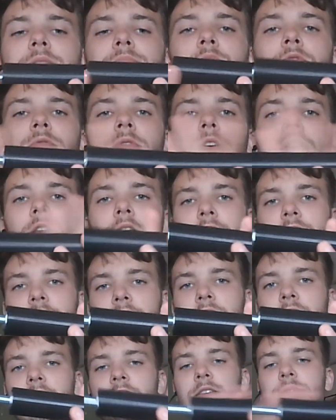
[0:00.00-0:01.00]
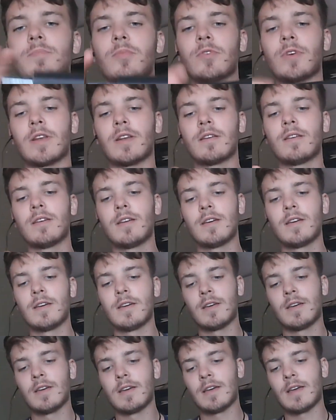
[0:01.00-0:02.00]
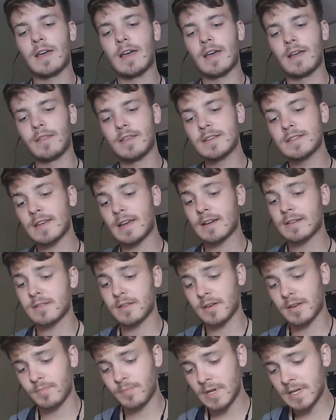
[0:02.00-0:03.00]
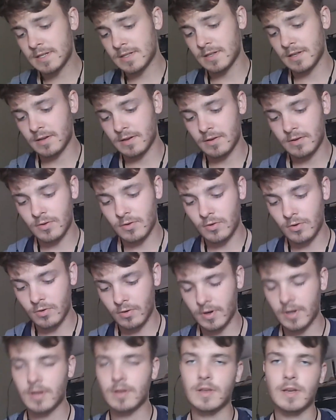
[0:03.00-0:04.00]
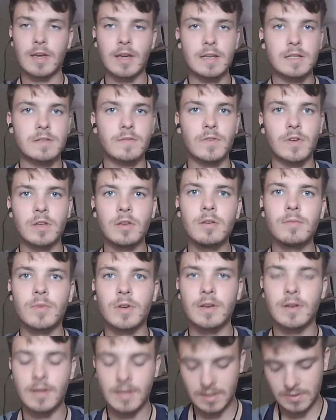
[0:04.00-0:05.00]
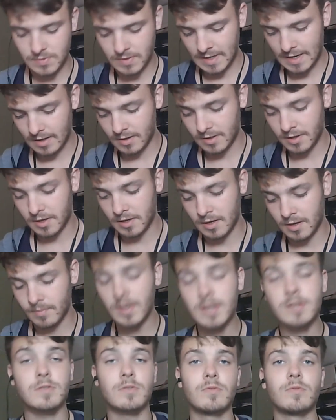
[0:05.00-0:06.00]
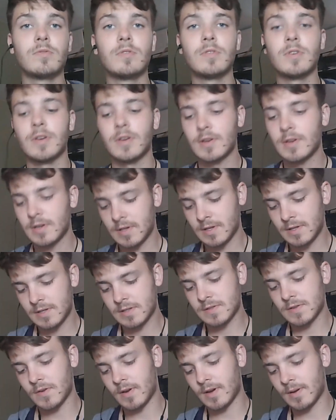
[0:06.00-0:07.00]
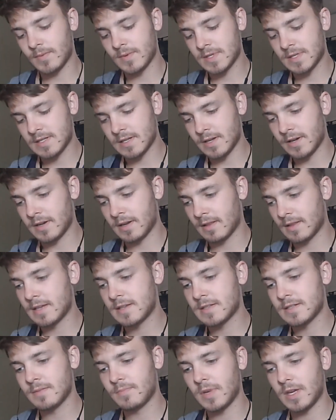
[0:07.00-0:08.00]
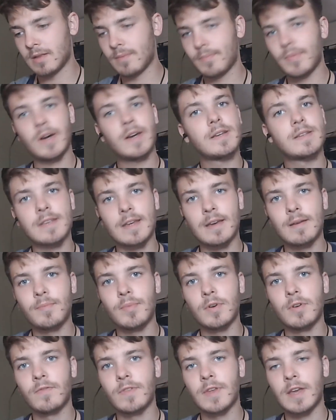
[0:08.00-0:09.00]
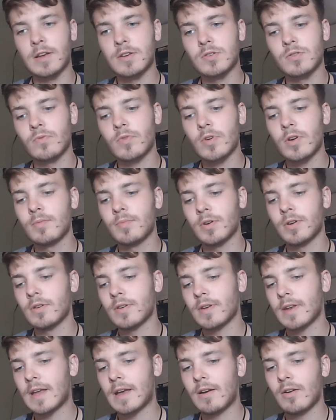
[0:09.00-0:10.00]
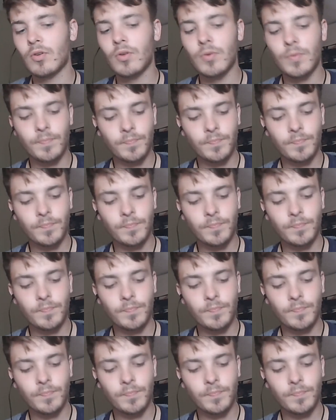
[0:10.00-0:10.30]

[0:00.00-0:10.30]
pulled close to this point, and this acts like a piston, or in the case of a human this would act like a muscle. So I'm designing this to be the bicep of the actual robot. Now